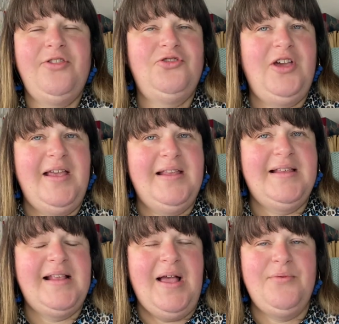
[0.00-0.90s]

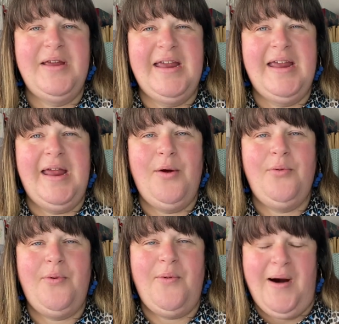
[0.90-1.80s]
Just a wee
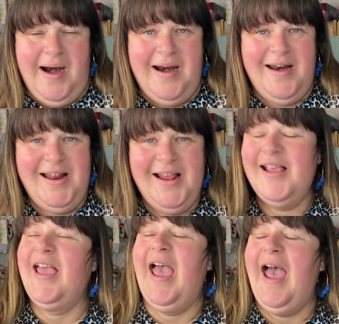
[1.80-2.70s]
word.
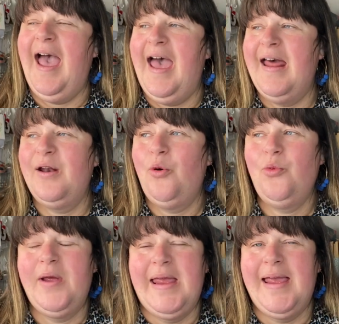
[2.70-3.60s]
Can
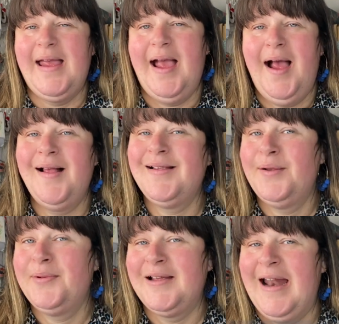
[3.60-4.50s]
we
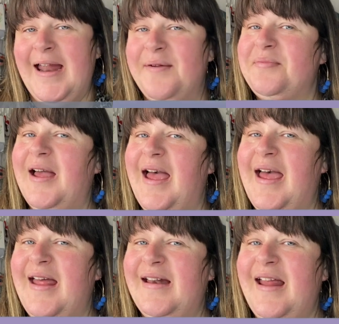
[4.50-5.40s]
subscribe
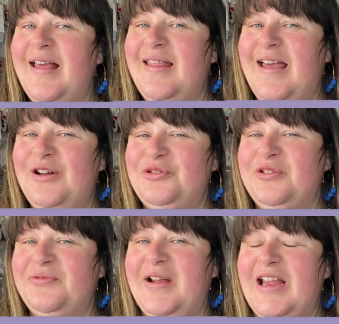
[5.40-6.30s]
and hit that
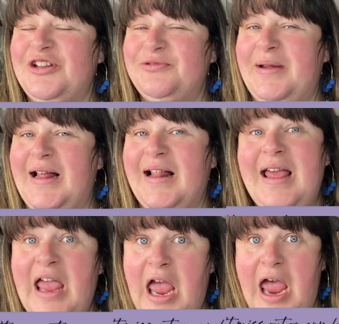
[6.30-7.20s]
notification bell
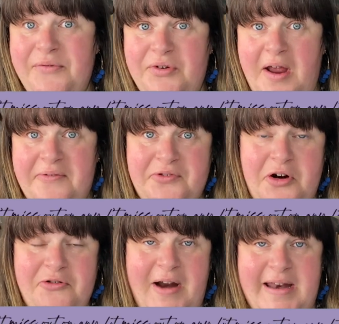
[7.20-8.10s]
if you haven't
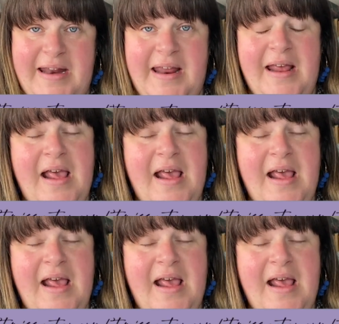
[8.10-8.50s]
already?